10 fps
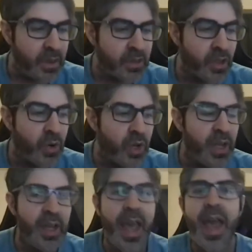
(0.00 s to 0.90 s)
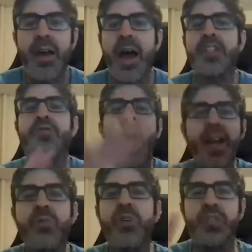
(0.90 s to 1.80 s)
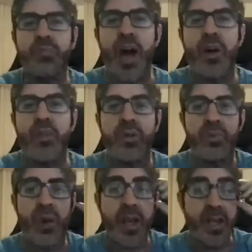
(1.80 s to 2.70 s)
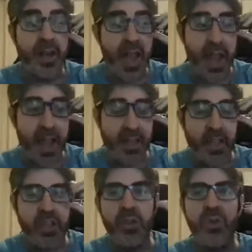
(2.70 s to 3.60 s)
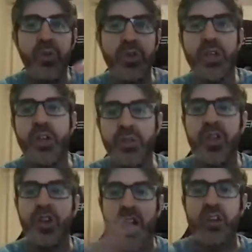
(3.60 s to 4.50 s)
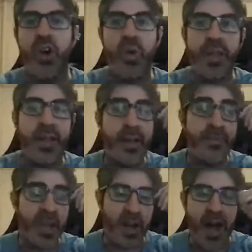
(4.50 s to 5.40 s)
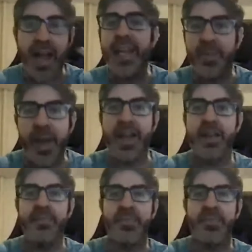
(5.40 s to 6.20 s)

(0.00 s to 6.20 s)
so as Friday rolls around, right, and the queues are going, I get a pack.